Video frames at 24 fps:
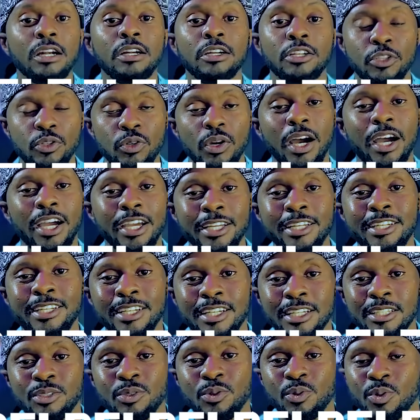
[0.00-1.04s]
Are your
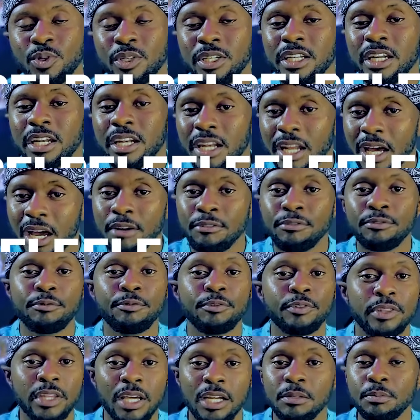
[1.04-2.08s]
ideas good
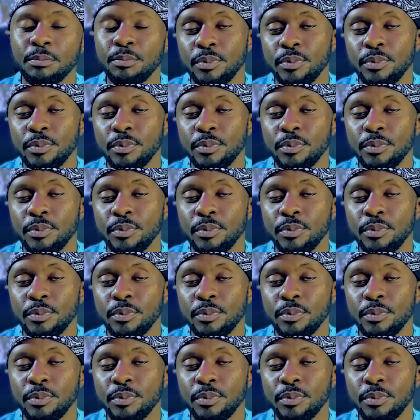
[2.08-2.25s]
enough for